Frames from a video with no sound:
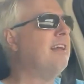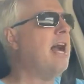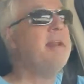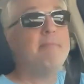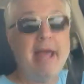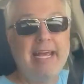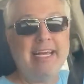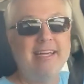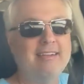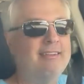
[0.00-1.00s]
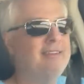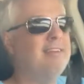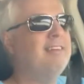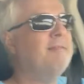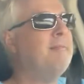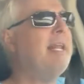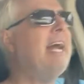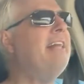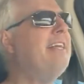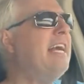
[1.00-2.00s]
I didn't make it, but I
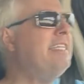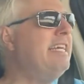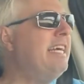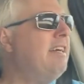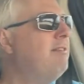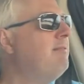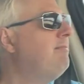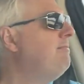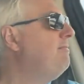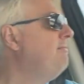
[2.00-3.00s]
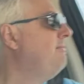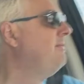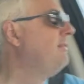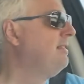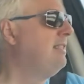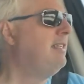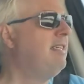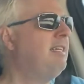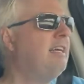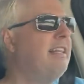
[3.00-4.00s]
had the idea.
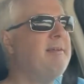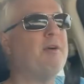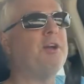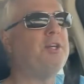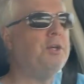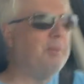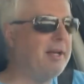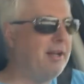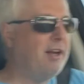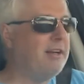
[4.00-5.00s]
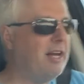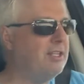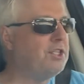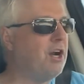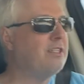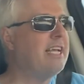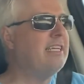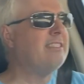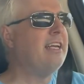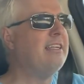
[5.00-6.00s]
I think Mark Cuban on Shark
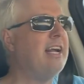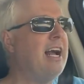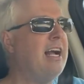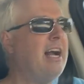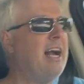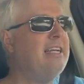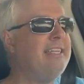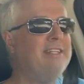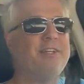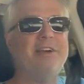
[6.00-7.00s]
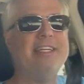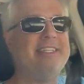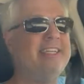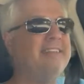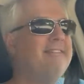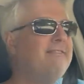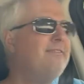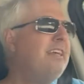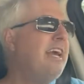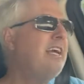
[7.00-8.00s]
Tank said, ideas are easy.
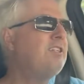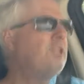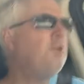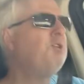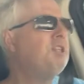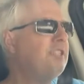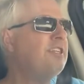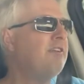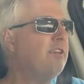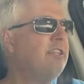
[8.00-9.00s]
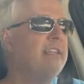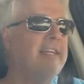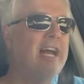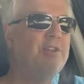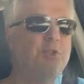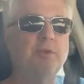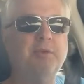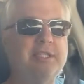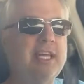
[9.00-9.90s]
Execution is everything. And how true is